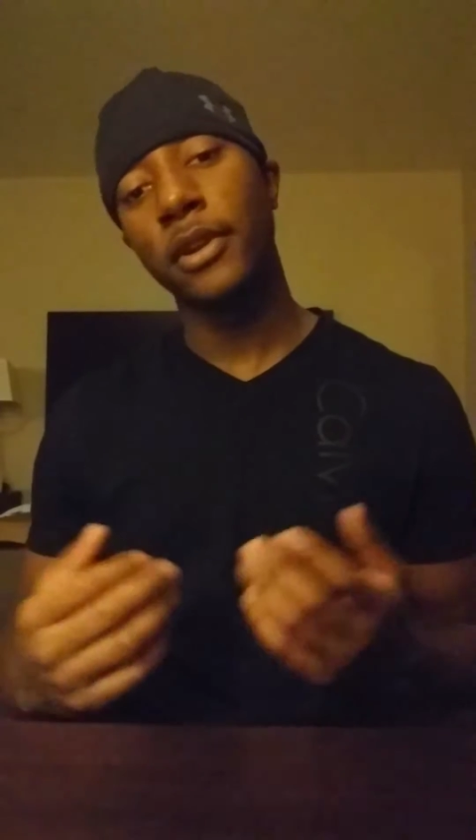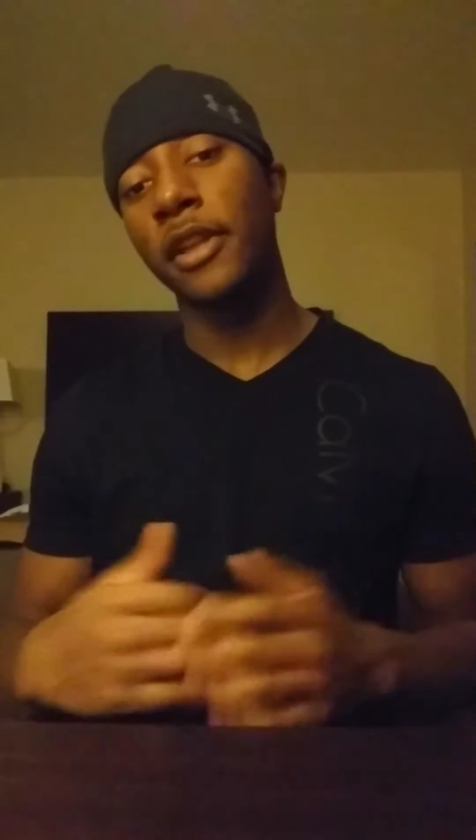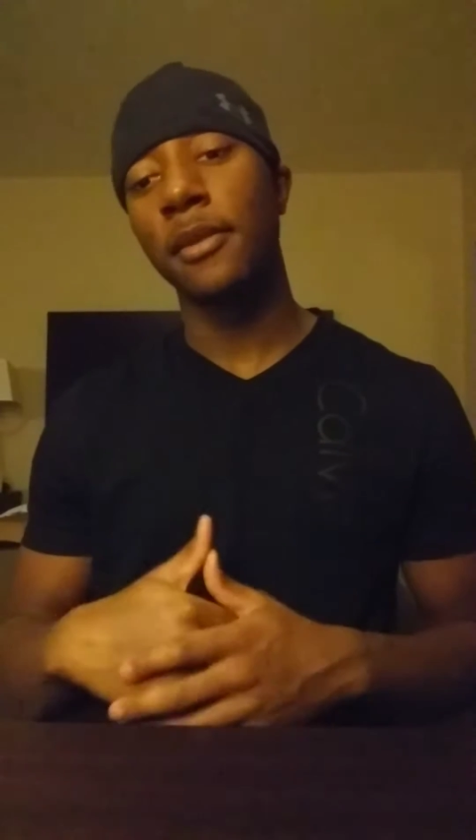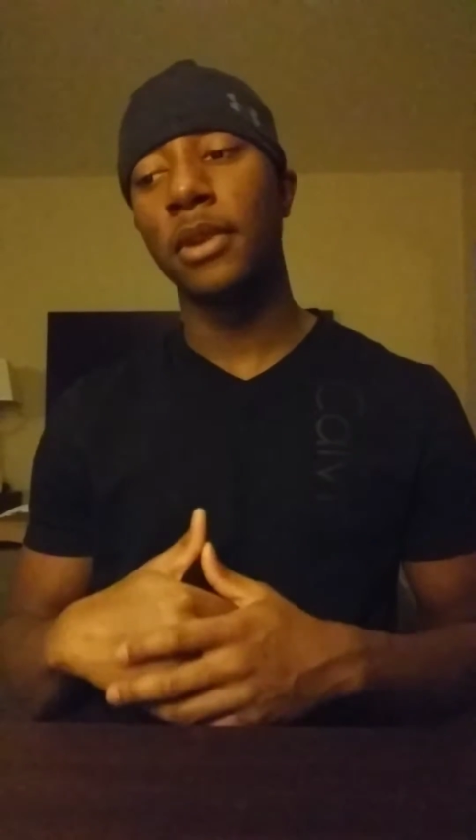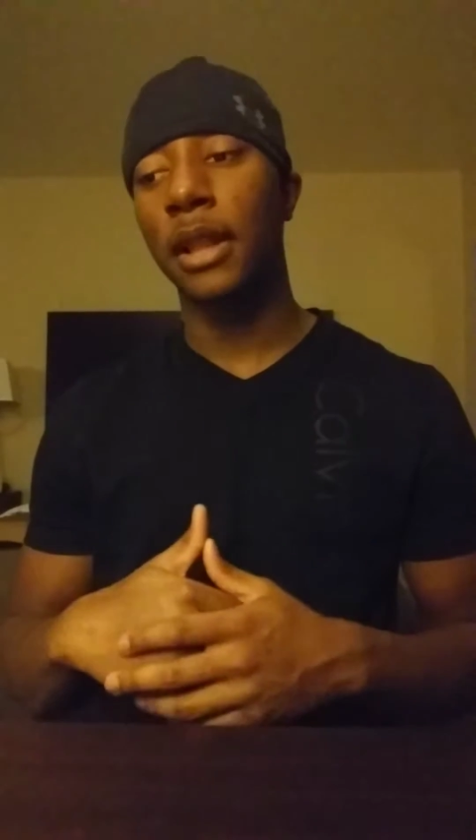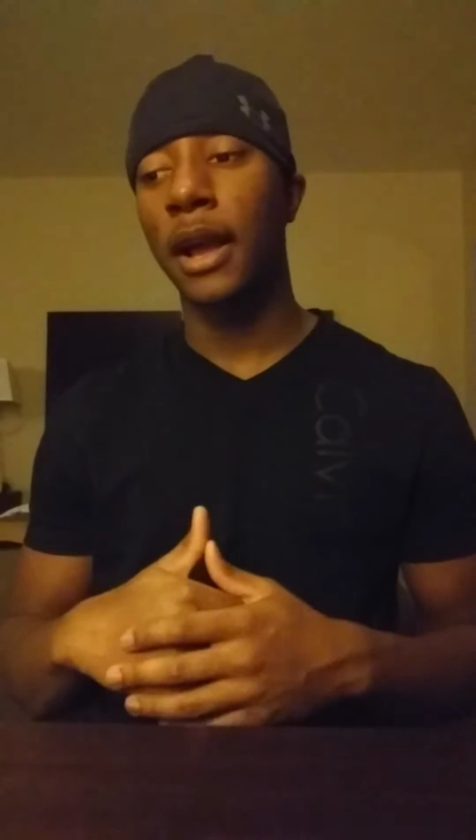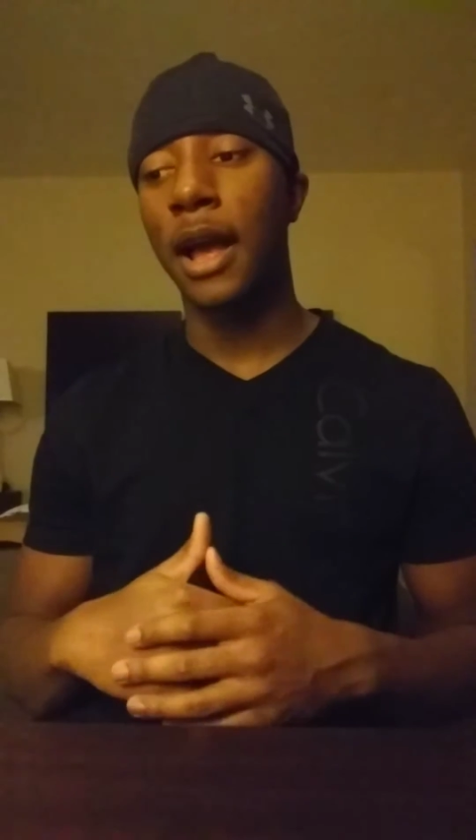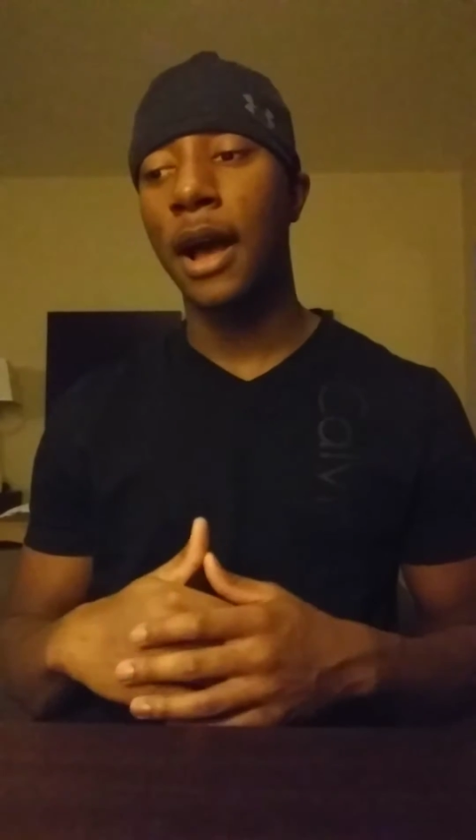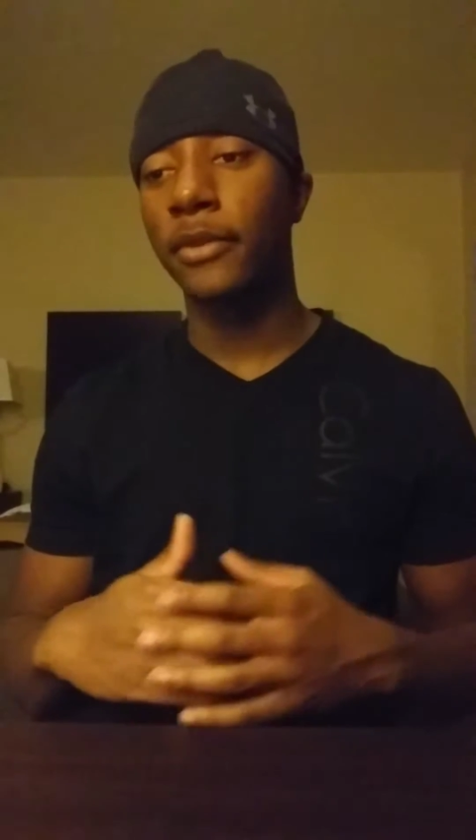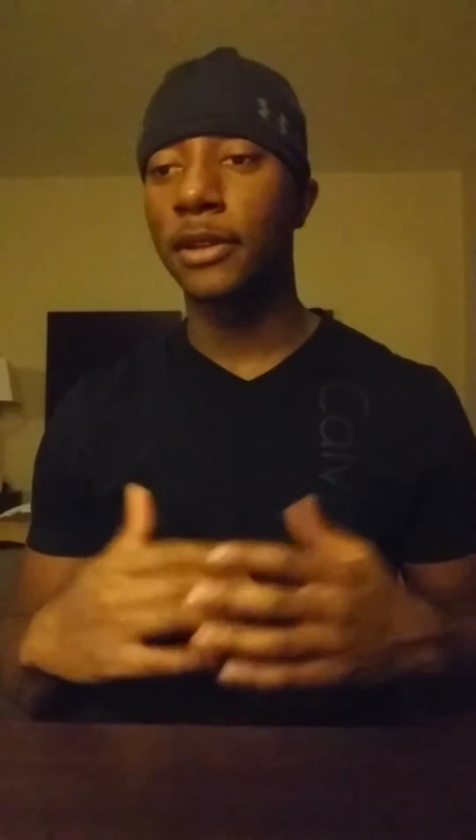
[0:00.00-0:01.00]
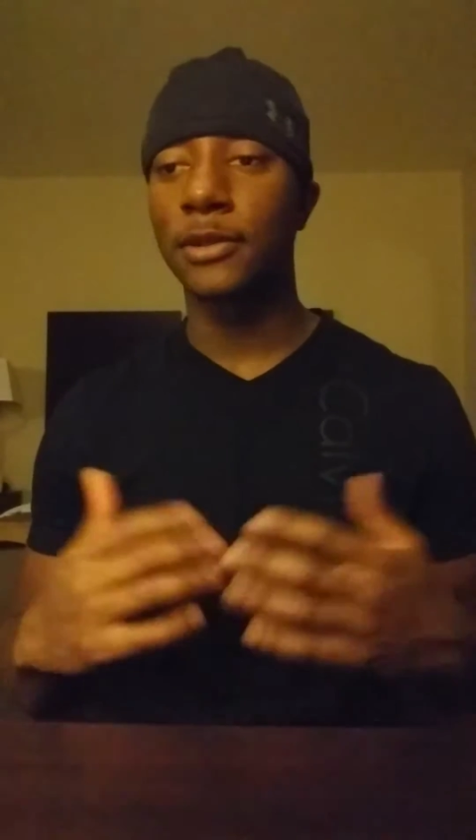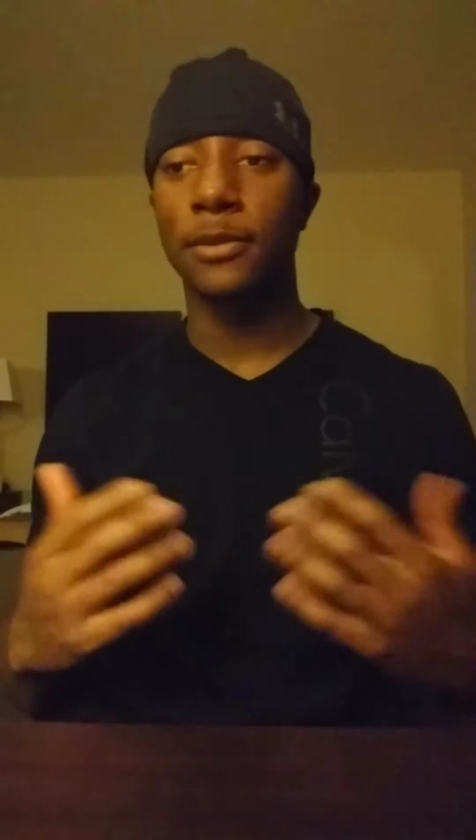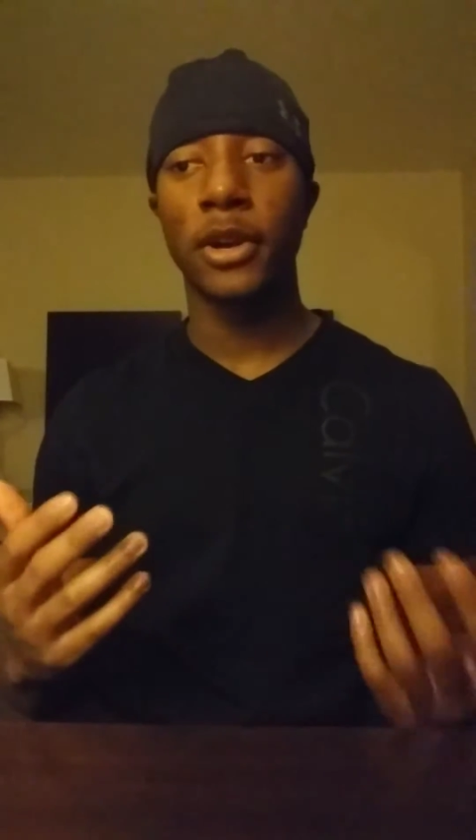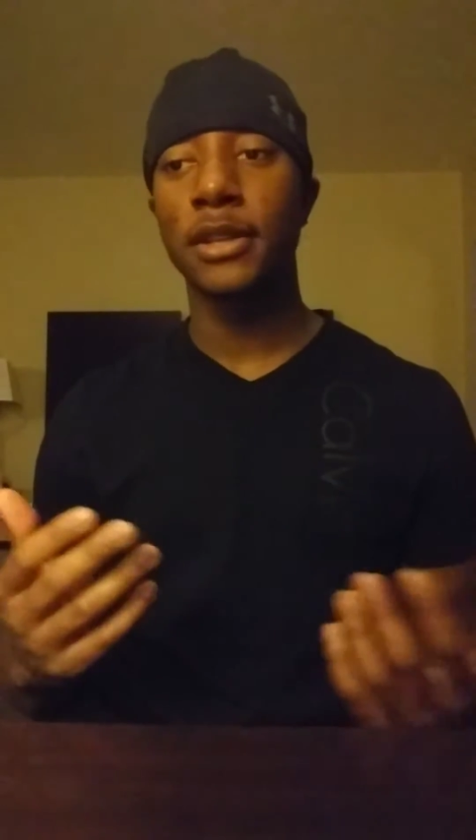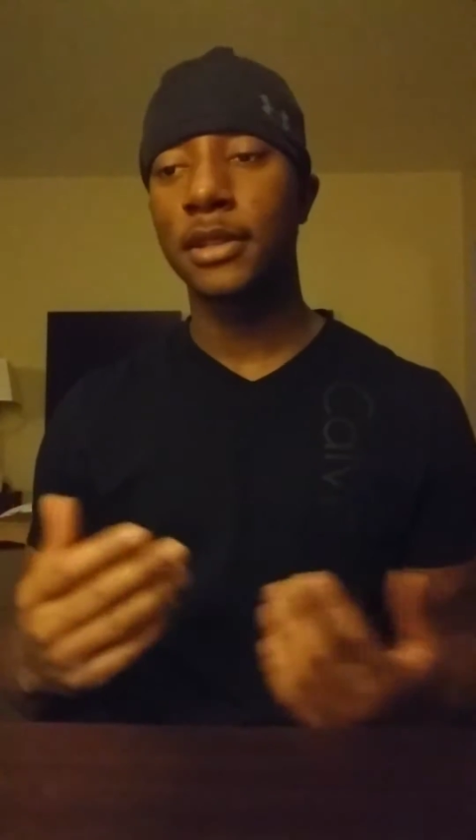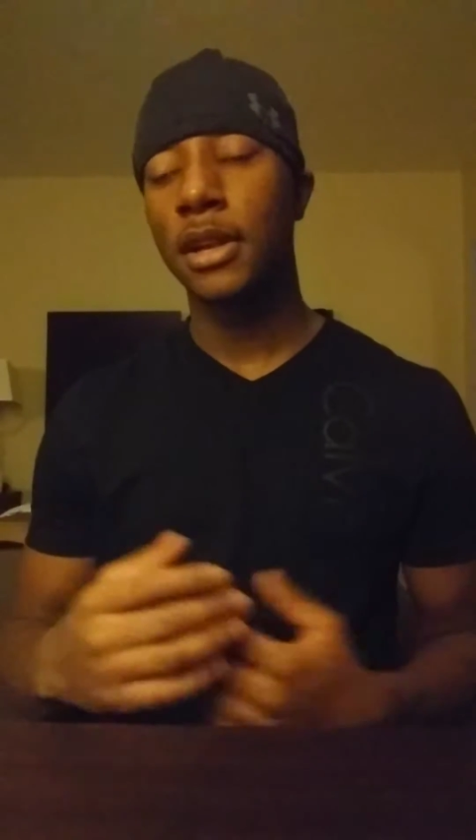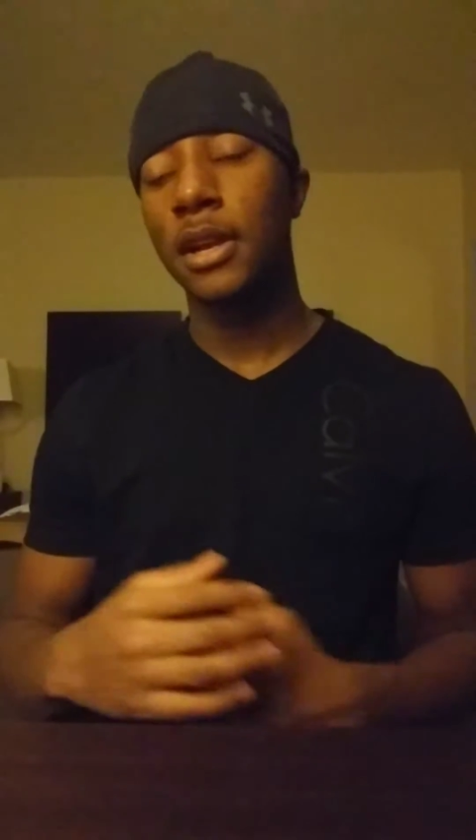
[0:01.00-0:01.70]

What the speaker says: and he'll be like, I'm going to get some rest.